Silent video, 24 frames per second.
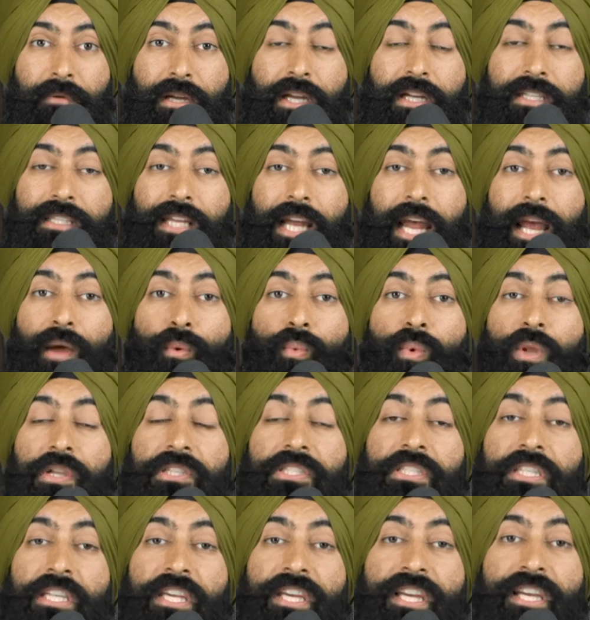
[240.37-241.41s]
because it will
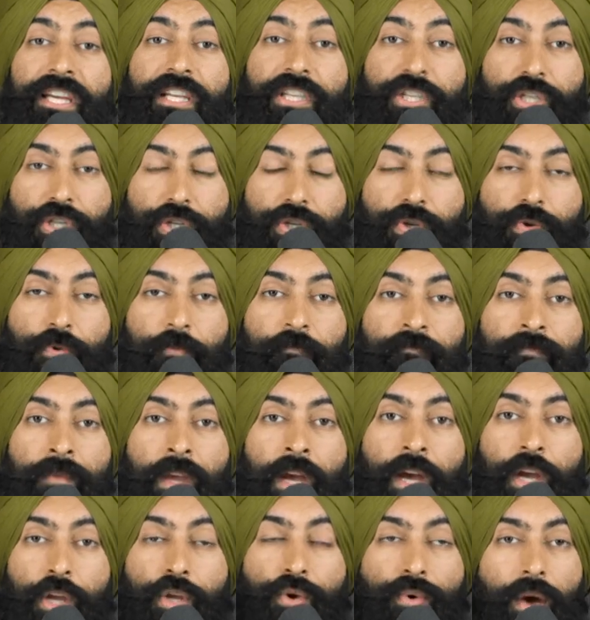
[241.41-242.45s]
teach you.
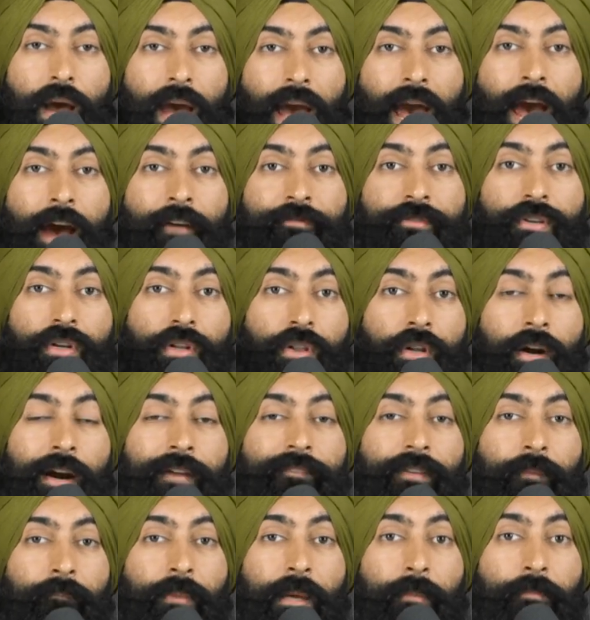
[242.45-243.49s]
You have to learn
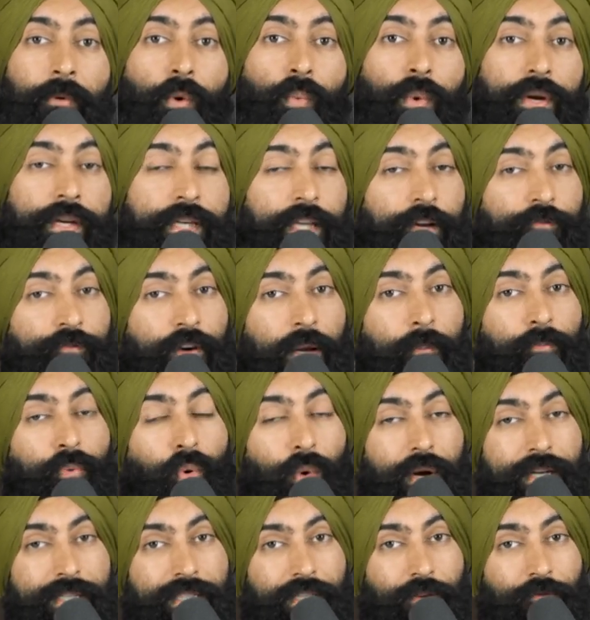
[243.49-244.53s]
from people with differing
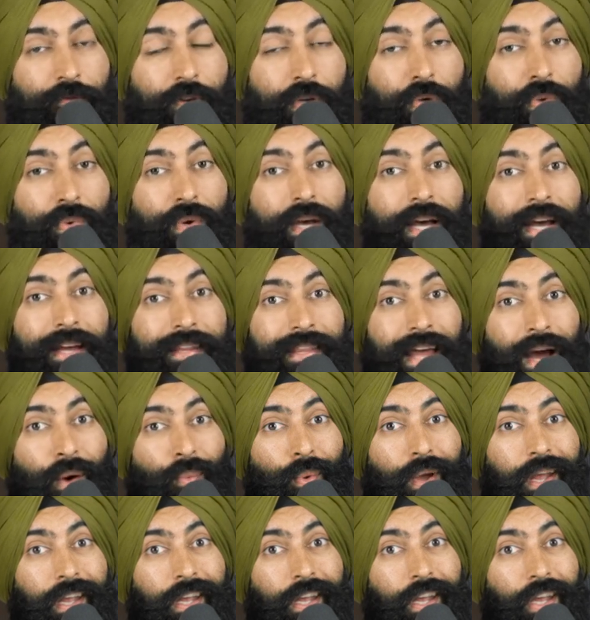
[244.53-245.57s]
points of view. That
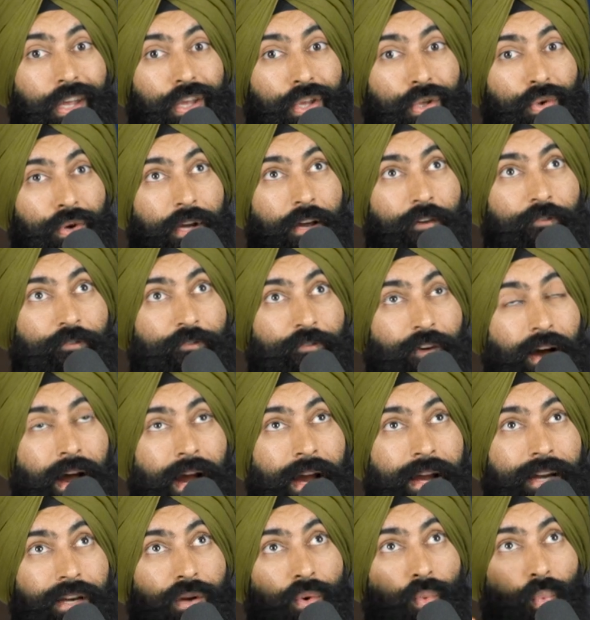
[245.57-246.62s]
way you can
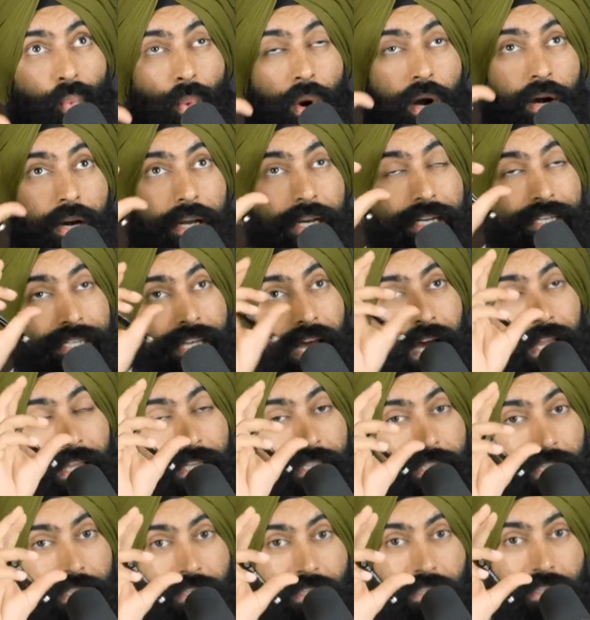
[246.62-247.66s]
find where
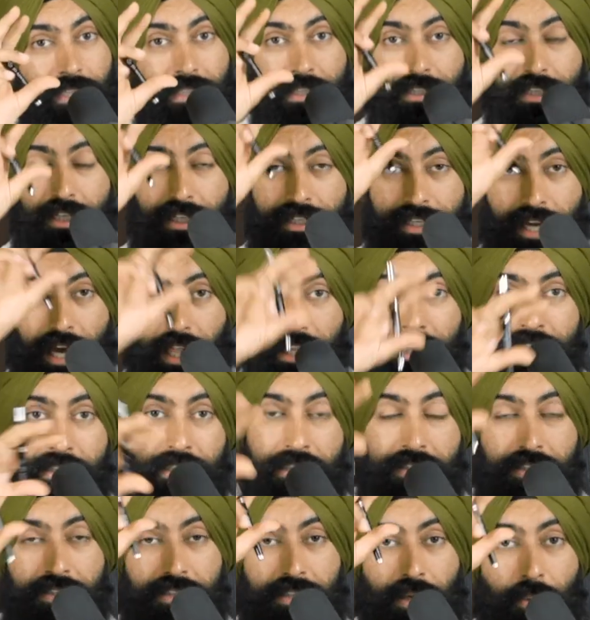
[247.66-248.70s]
intelligence is.
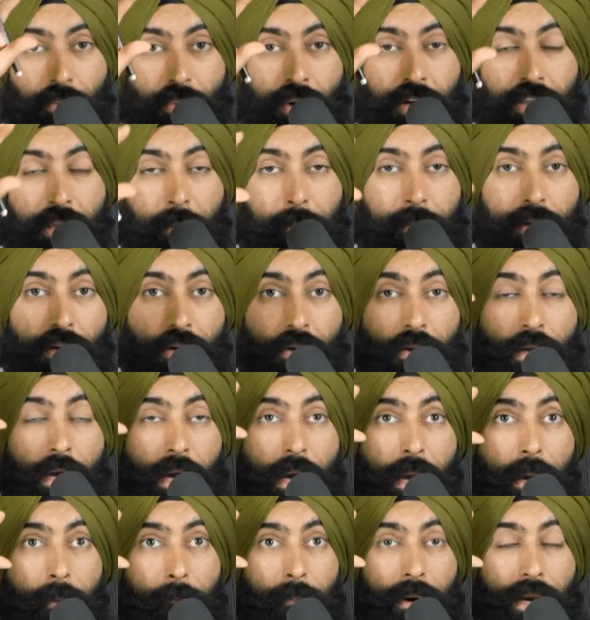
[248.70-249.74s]
Intelligence is somewhere in the middle,
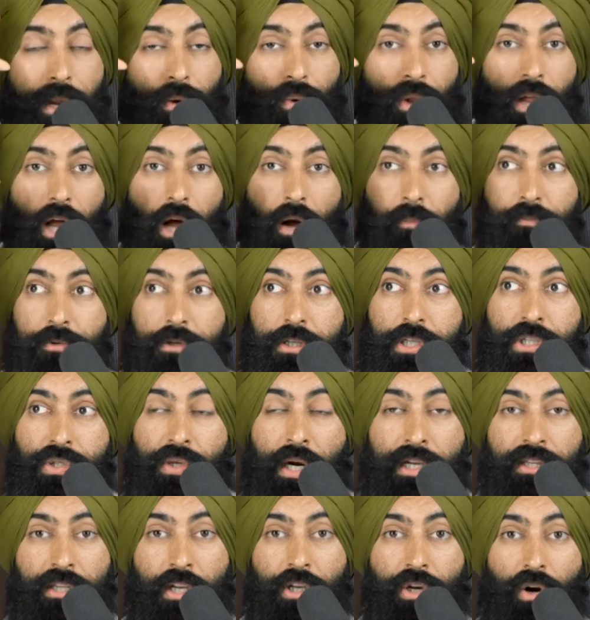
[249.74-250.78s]
but it will help you
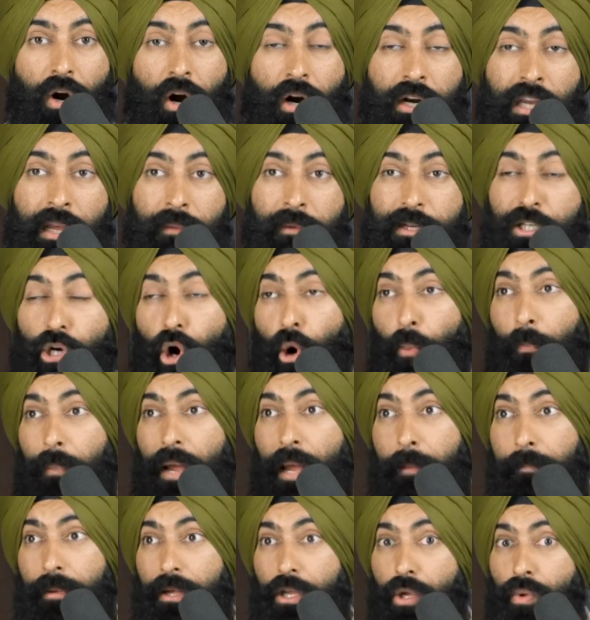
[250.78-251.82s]
strengthen your argument, or
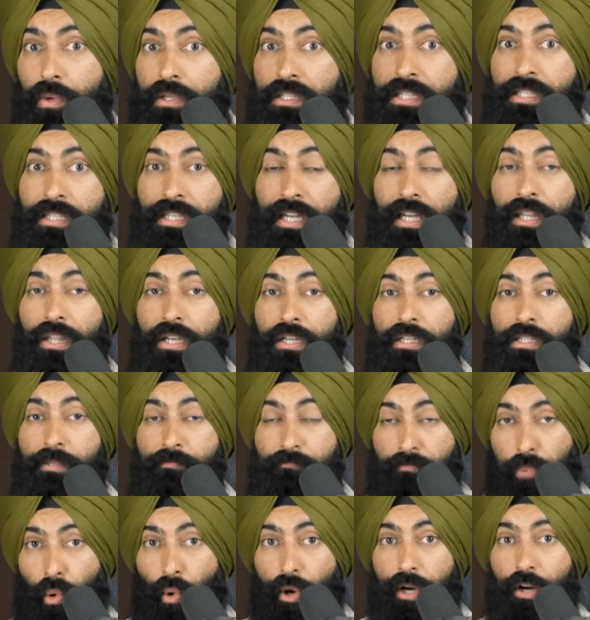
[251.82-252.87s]
maybe you will see their
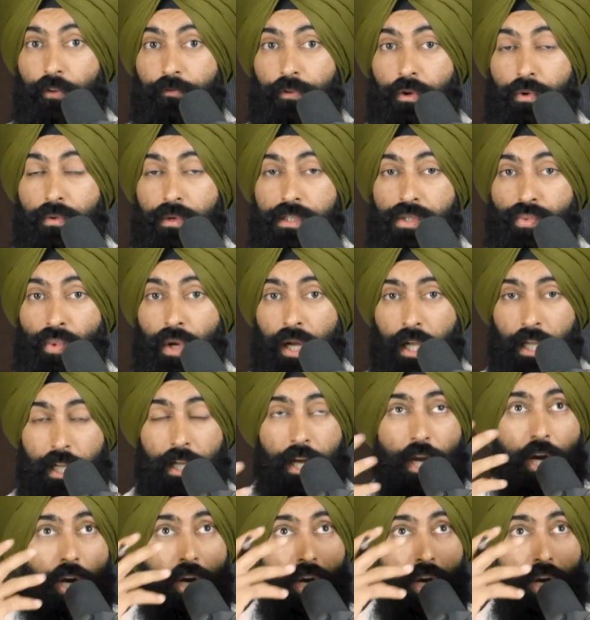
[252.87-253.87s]
point of view as well.